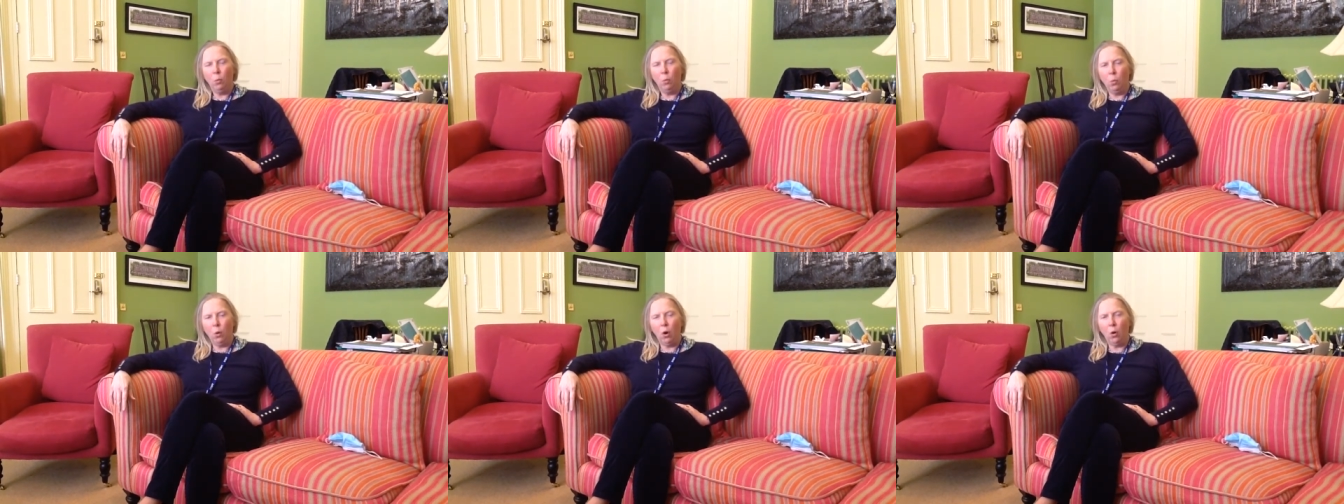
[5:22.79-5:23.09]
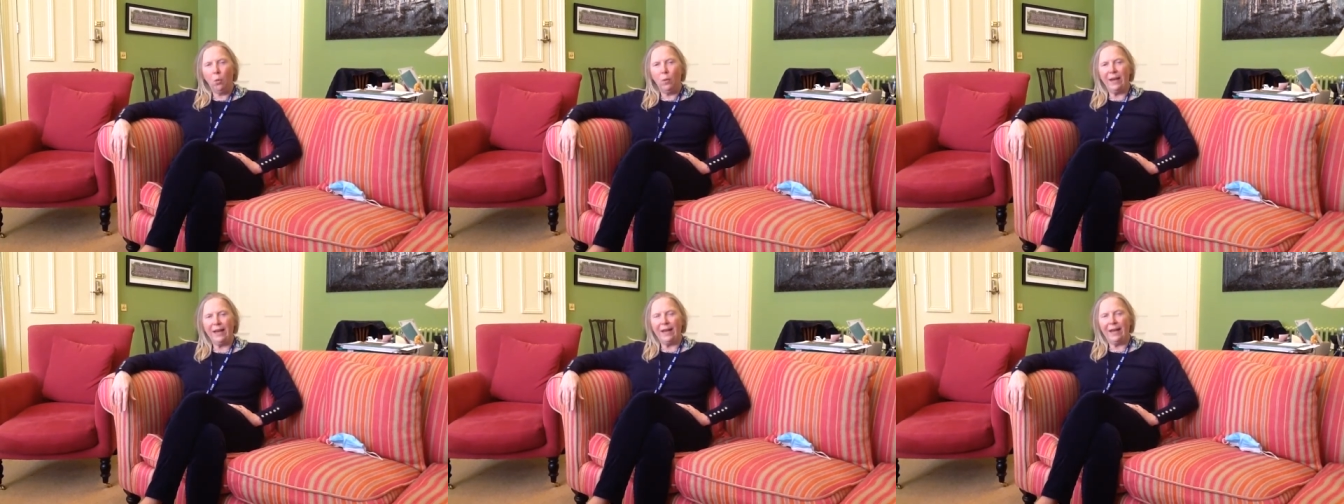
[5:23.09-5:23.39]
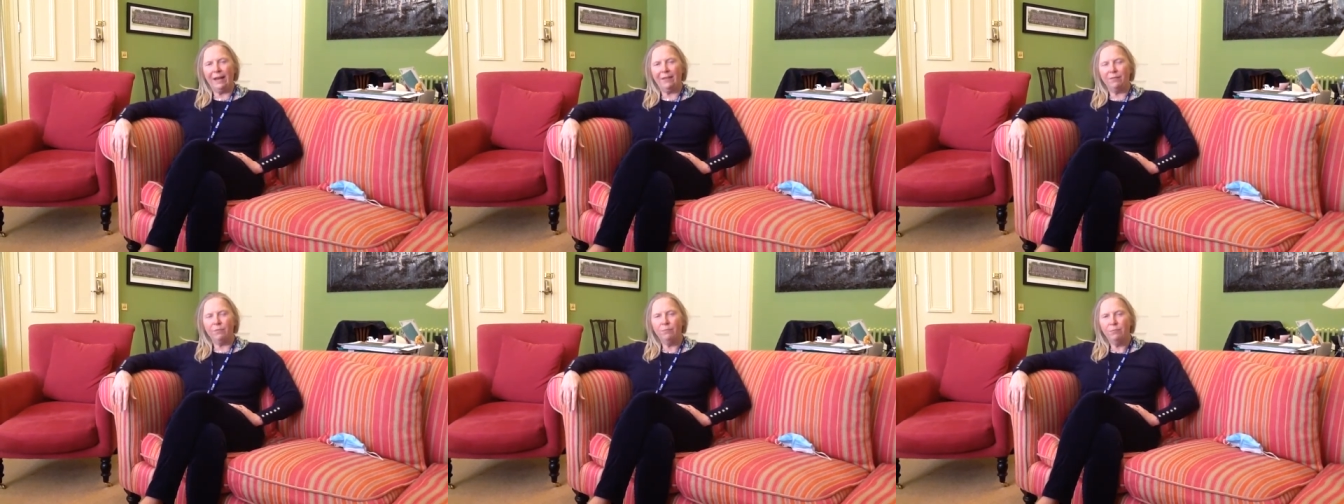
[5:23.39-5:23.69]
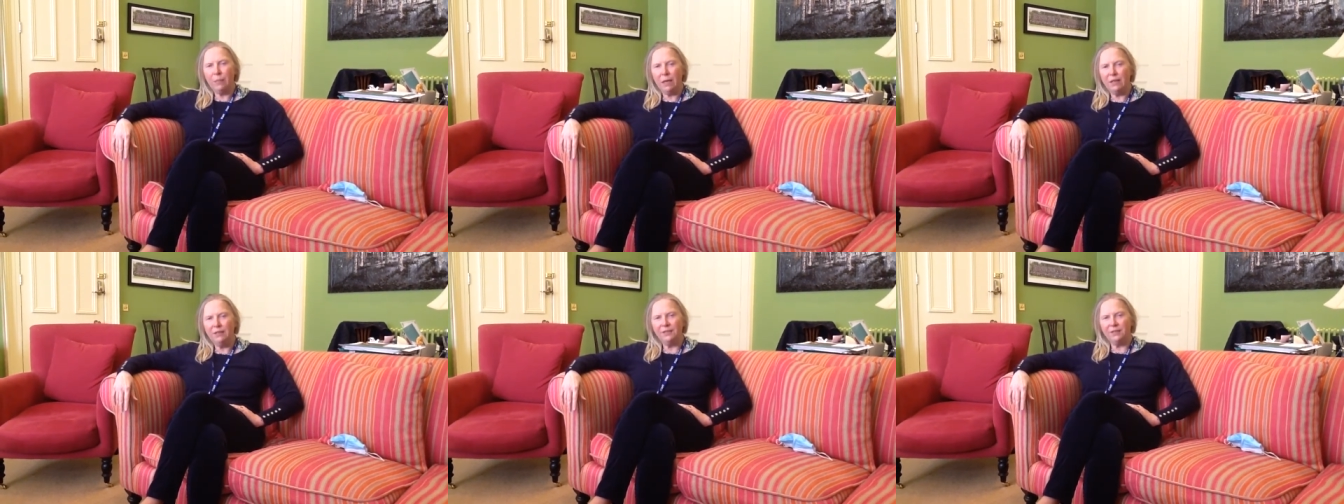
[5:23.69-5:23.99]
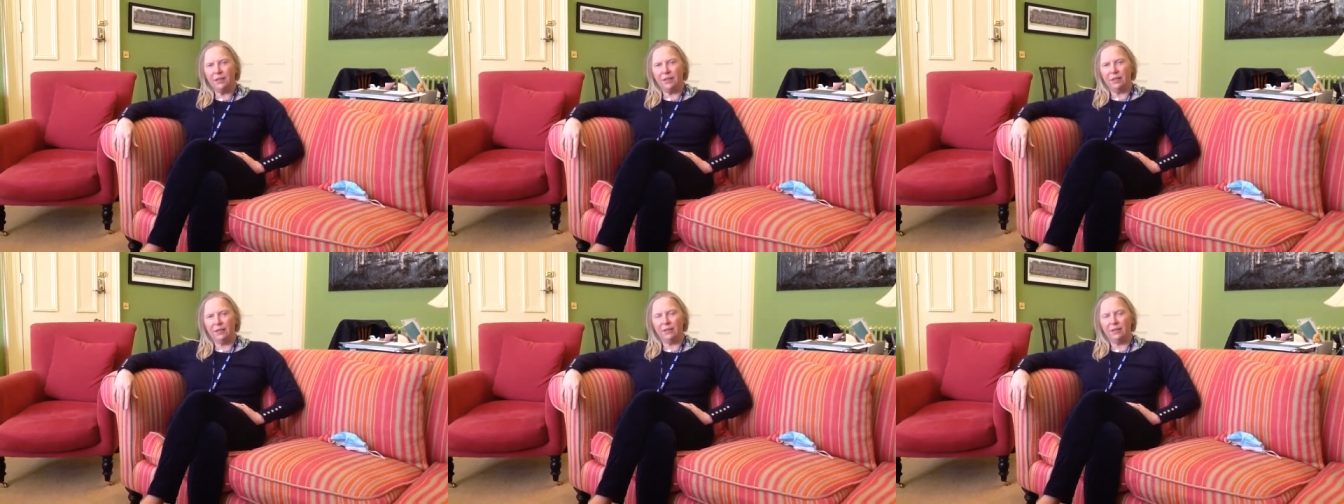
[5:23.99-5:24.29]
what we have
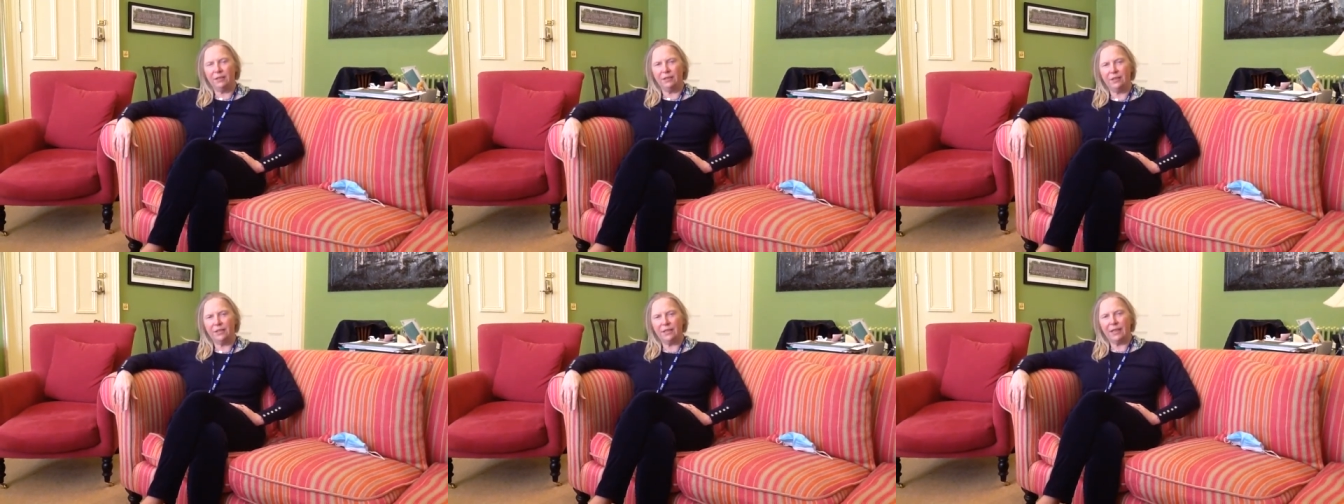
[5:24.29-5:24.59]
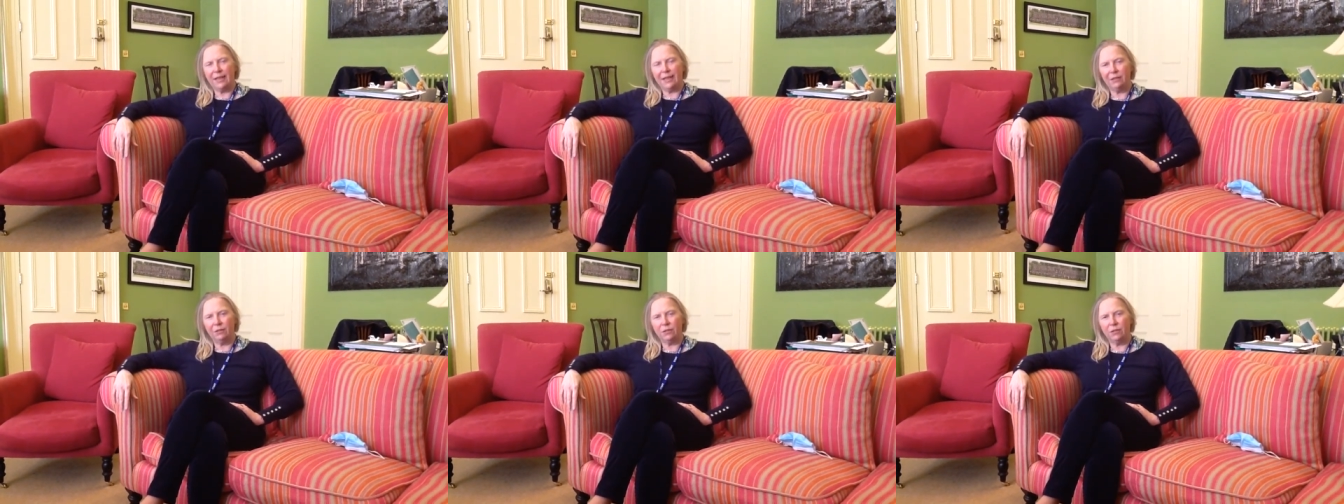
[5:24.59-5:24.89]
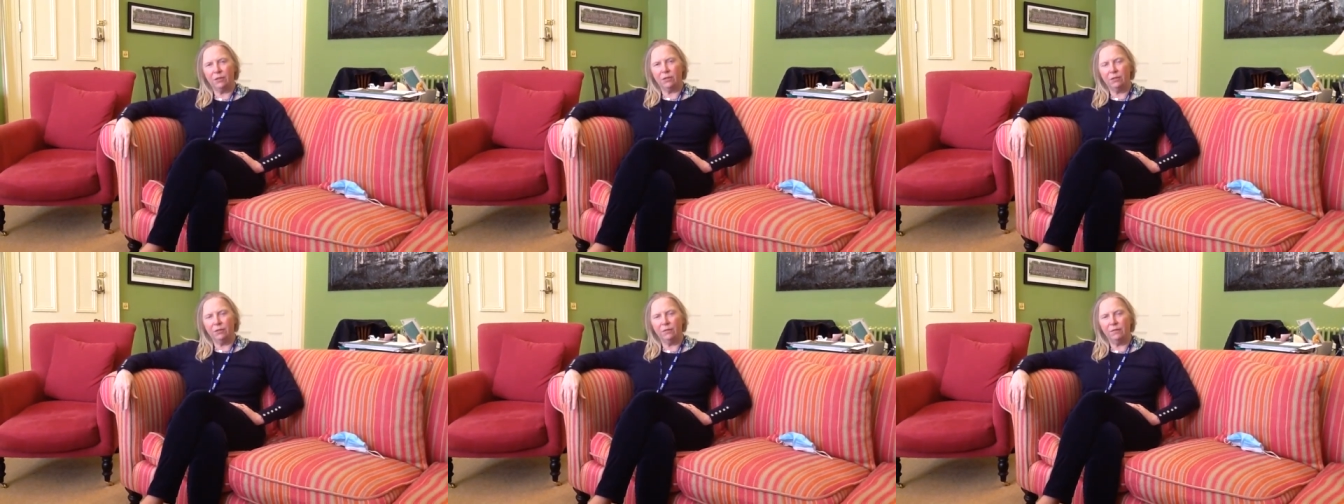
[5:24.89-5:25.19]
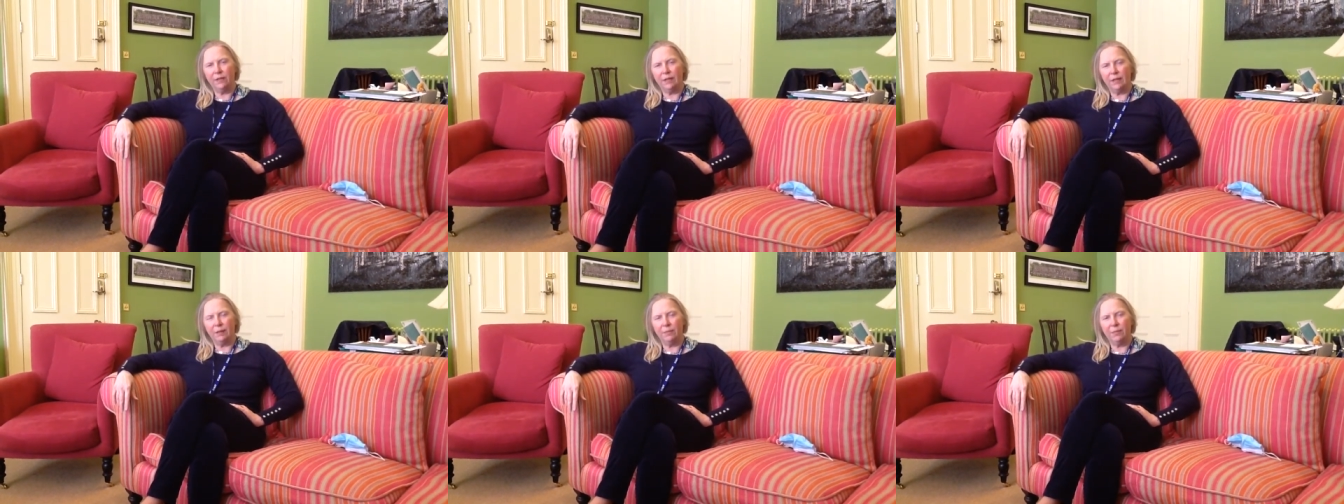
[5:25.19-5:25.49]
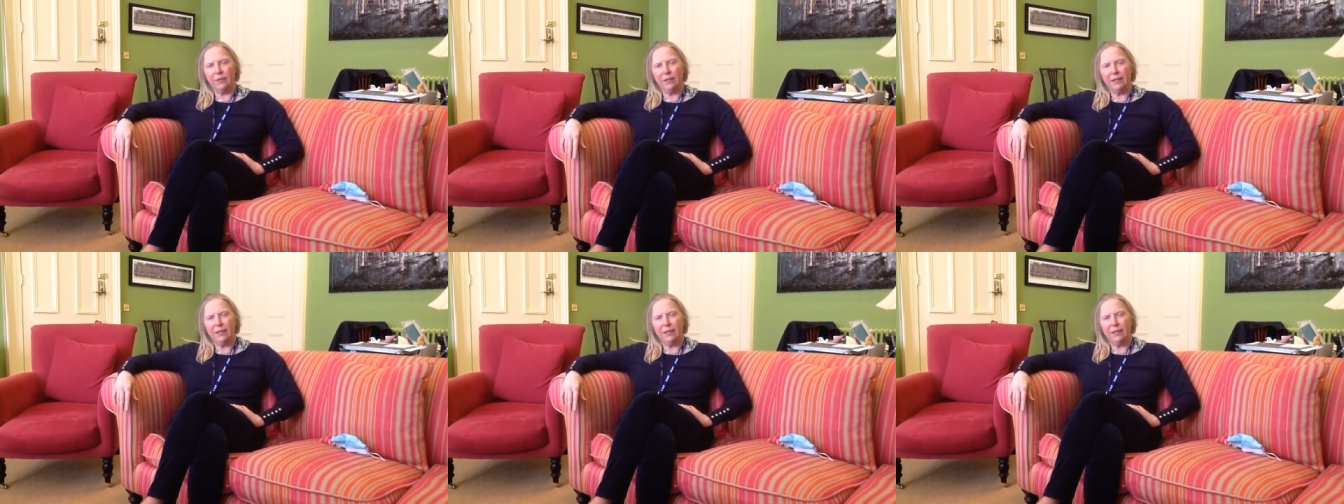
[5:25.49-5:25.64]
most learned out of um,